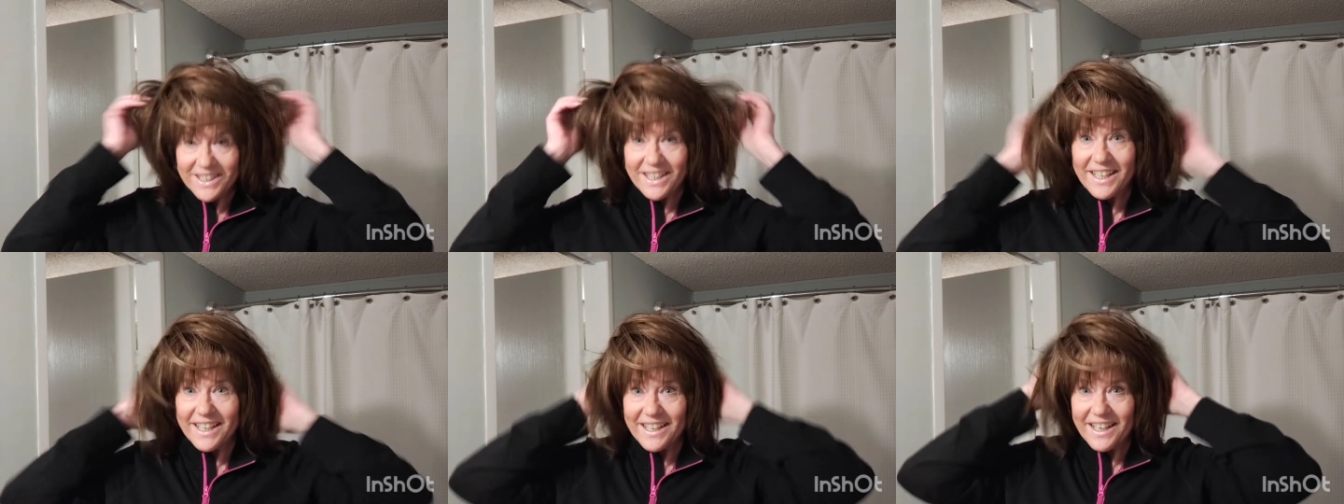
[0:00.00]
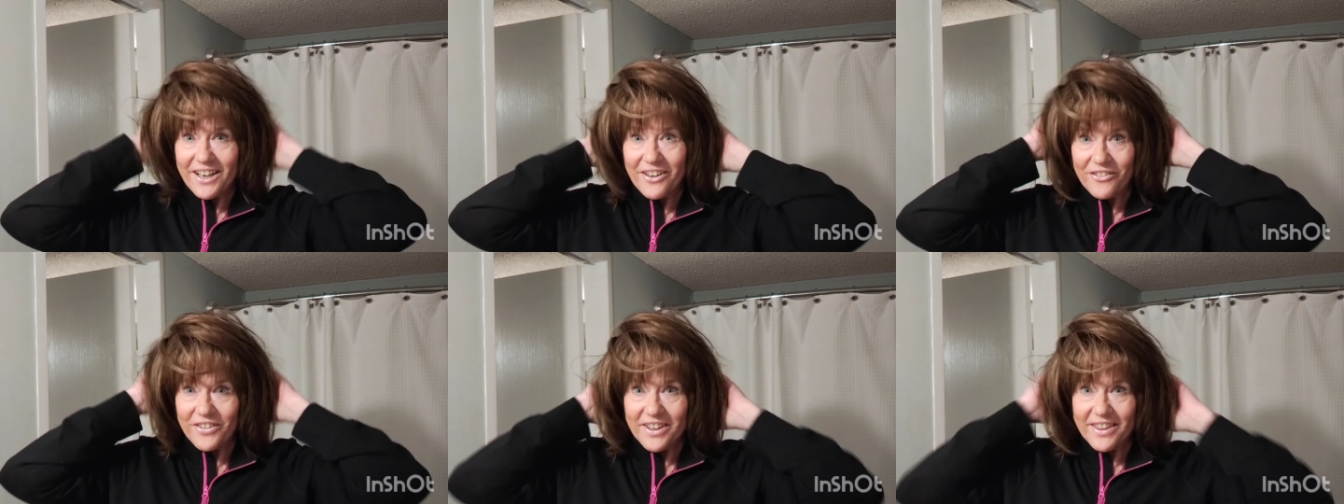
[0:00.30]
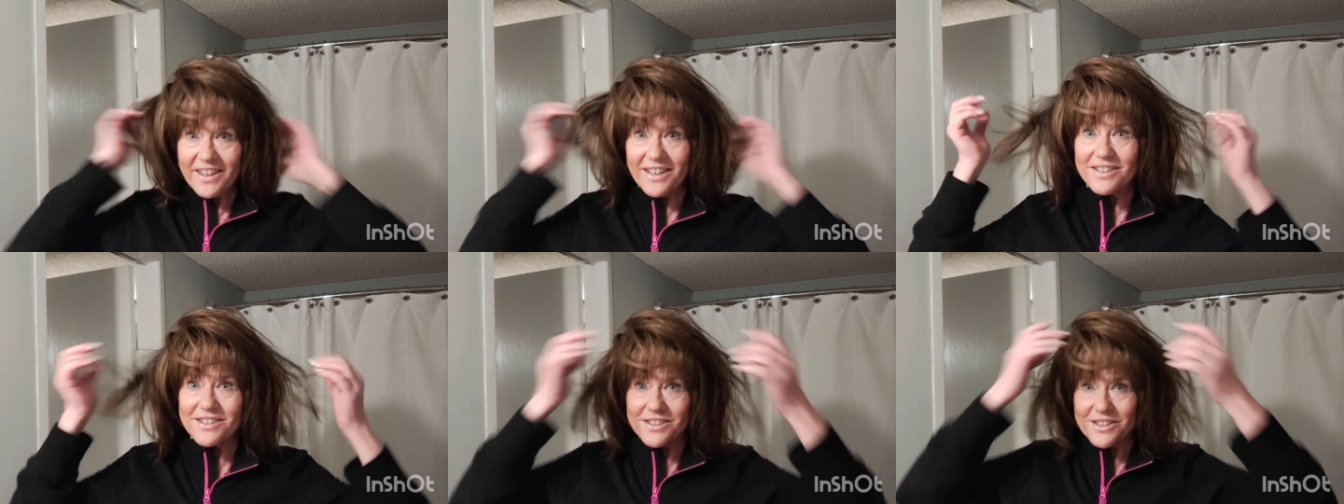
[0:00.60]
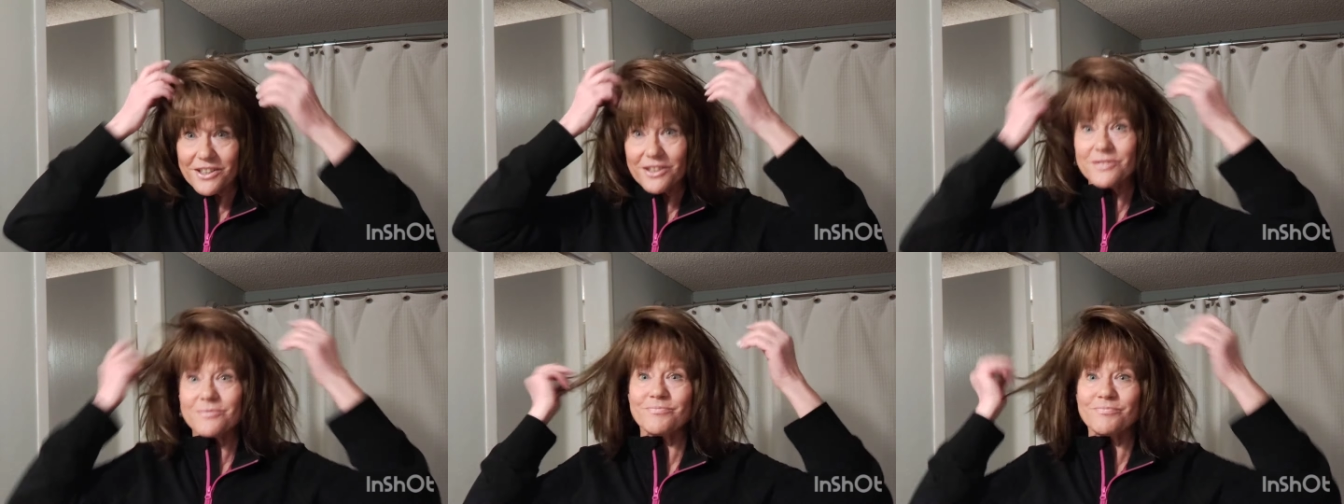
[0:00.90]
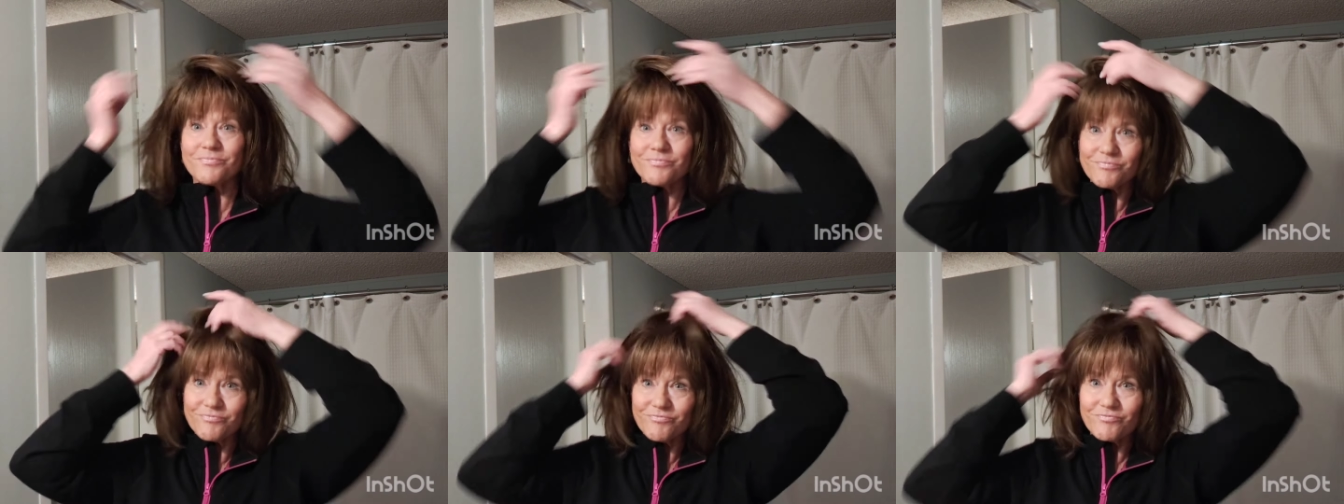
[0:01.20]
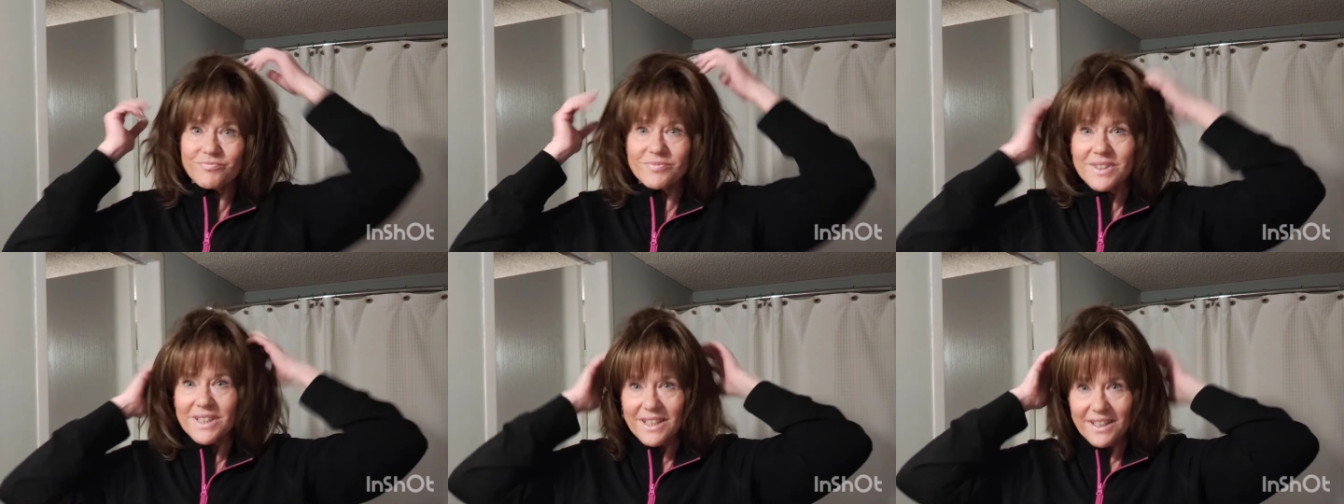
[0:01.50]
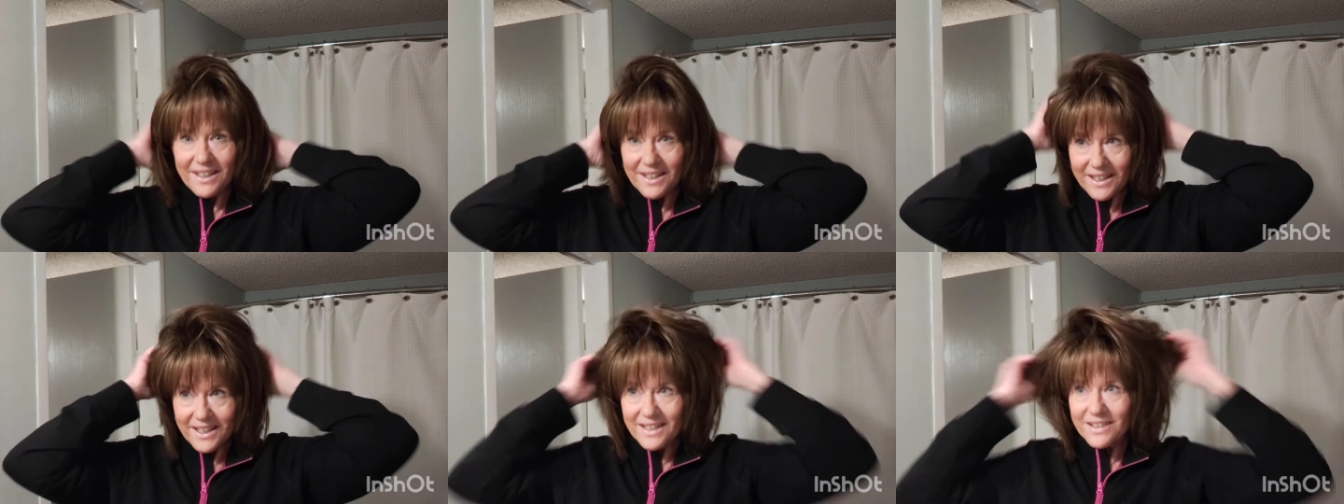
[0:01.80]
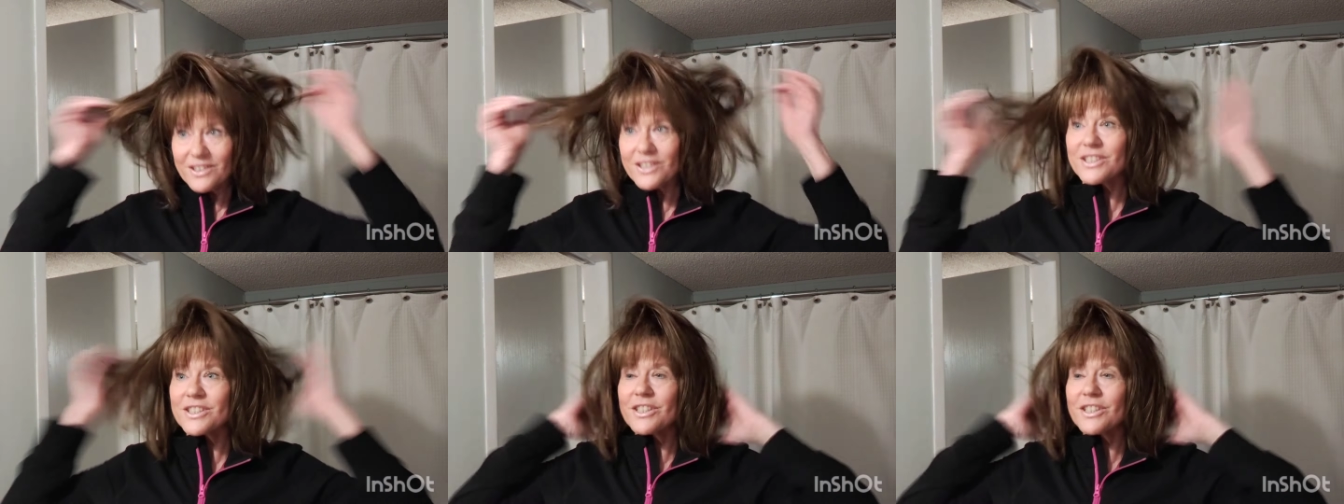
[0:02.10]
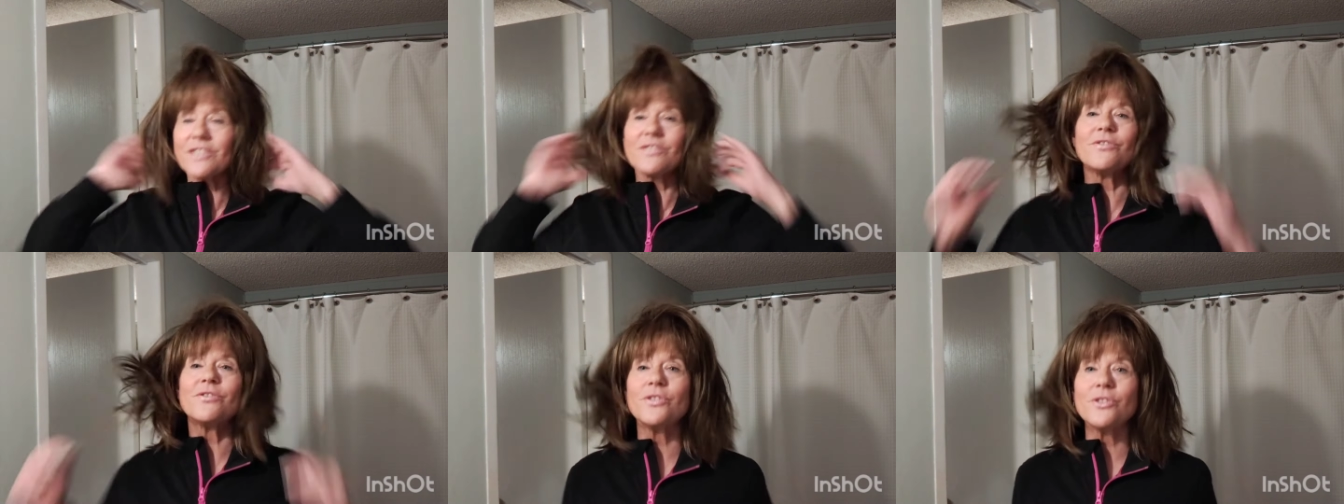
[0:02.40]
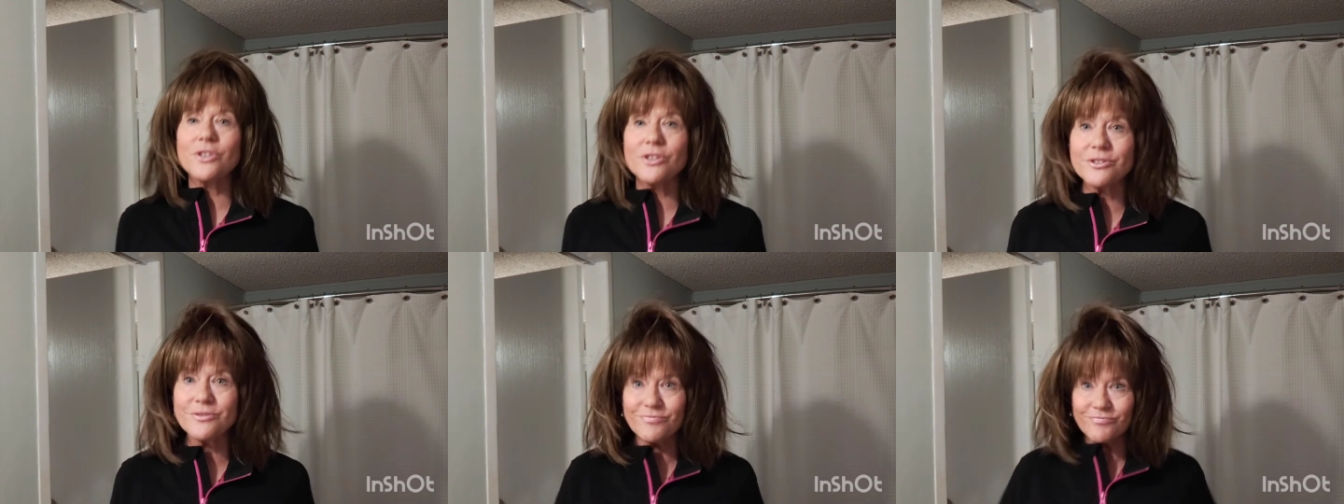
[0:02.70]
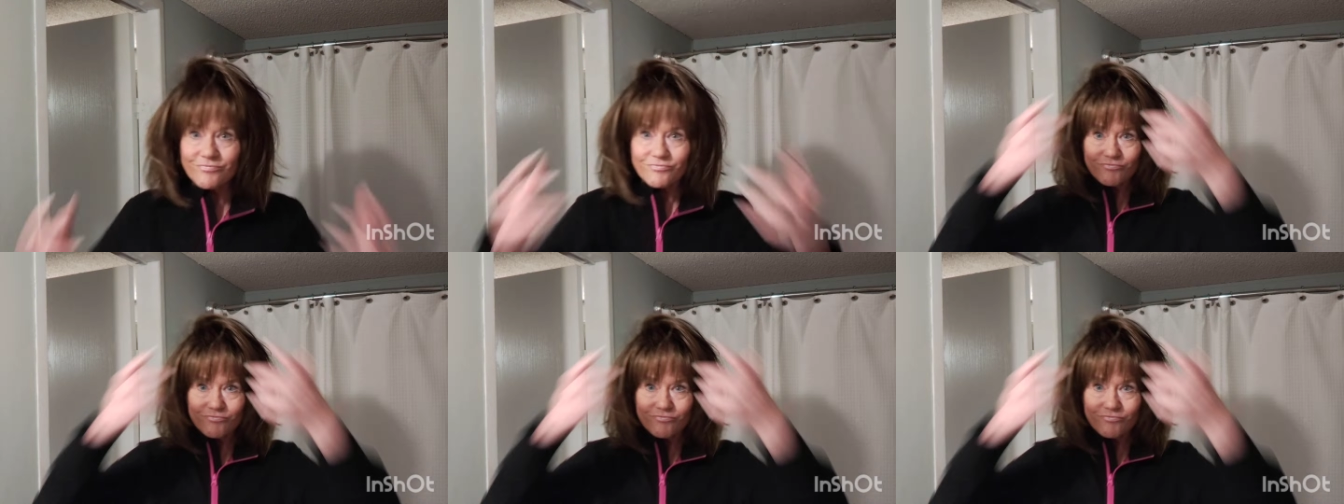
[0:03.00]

in everything, so it looks good full